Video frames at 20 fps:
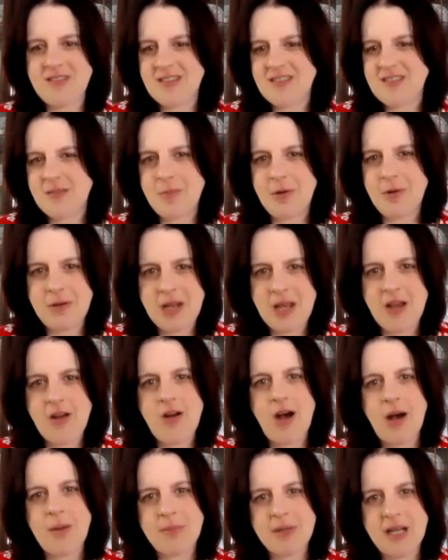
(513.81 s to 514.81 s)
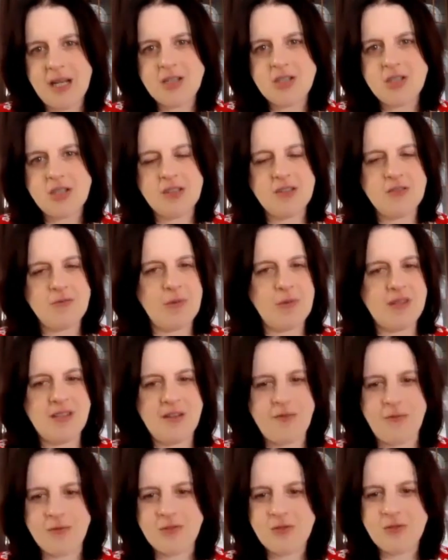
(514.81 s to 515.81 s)
disability accommodations with
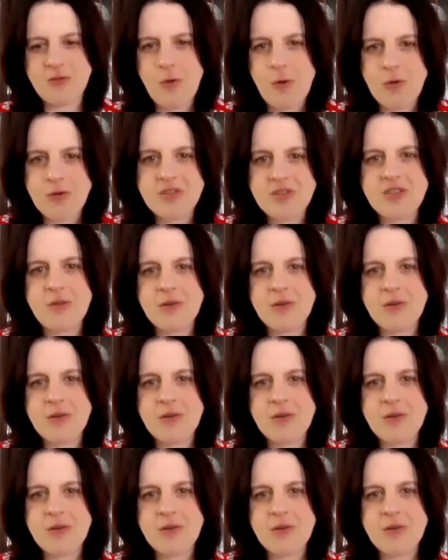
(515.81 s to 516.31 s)
different schools.